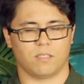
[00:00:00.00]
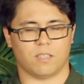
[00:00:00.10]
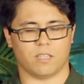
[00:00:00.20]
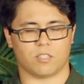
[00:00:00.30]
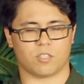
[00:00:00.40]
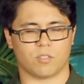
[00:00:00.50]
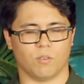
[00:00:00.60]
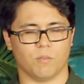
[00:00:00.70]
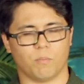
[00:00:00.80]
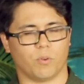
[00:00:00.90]
That is
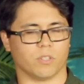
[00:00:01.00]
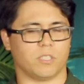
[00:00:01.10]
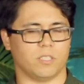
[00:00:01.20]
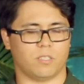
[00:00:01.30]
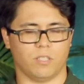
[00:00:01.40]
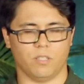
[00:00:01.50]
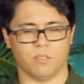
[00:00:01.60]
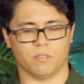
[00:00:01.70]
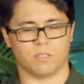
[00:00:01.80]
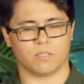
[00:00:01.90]
so important to
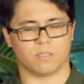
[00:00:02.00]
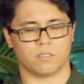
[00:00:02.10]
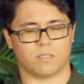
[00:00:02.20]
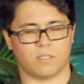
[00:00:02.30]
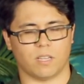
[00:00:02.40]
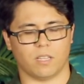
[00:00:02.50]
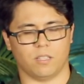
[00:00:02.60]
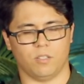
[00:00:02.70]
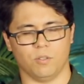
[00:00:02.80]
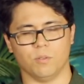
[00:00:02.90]
you, that
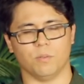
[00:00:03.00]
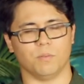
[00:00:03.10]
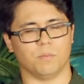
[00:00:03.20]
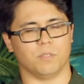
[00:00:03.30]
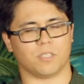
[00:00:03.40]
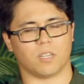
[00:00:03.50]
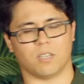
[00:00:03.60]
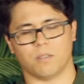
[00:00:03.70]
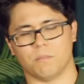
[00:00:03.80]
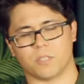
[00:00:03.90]
you would
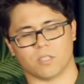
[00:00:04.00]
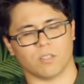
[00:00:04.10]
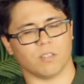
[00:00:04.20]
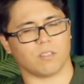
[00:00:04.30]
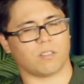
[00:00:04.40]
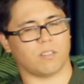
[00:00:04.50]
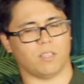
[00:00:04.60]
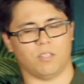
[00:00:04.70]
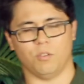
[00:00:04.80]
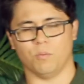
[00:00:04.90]
come to earth
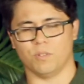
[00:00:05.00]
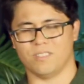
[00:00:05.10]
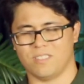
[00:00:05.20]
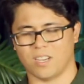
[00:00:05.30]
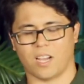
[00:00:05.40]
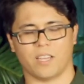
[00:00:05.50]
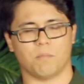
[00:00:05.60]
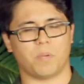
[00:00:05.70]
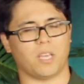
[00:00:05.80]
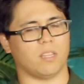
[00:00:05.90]
and you would die
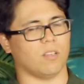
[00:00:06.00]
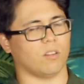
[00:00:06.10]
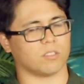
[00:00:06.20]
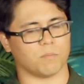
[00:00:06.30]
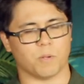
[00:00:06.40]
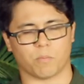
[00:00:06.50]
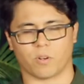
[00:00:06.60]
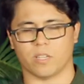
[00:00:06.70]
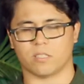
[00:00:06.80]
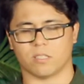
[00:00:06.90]
and pay the ultimate
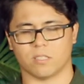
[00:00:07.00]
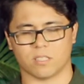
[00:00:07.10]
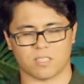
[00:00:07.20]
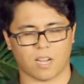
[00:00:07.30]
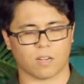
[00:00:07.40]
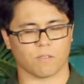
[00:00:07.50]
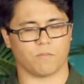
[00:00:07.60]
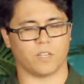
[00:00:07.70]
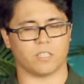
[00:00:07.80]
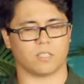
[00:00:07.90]
price and the
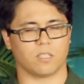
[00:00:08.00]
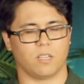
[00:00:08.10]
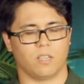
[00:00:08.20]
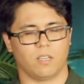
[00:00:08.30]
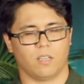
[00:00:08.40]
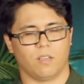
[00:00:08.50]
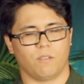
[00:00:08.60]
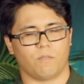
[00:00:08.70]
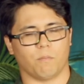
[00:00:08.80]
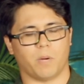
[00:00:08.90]
sacrifice
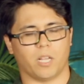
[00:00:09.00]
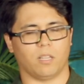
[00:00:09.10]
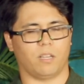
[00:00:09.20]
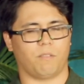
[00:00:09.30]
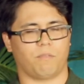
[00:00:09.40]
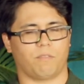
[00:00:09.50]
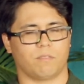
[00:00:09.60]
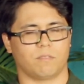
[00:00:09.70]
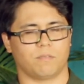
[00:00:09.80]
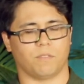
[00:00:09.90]
for my life,
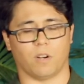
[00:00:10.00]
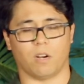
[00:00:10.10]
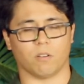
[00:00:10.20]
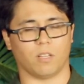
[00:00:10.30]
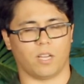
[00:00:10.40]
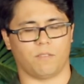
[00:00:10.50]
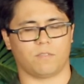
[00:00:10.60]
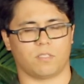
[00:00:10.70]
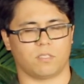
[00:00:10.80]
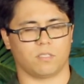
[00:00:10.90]
for our
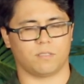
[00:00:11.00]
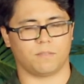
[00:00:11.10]
lives.